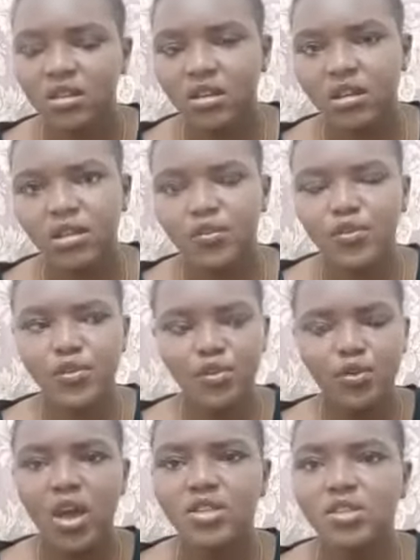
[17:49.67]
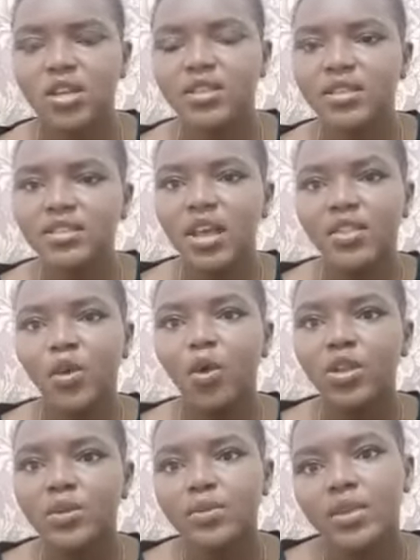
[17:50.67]
If you actually, these are the
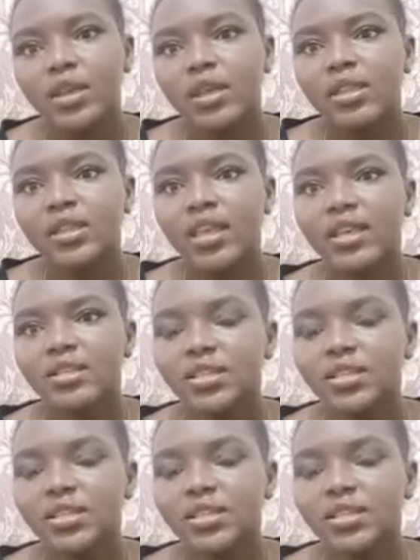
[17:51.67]
only things.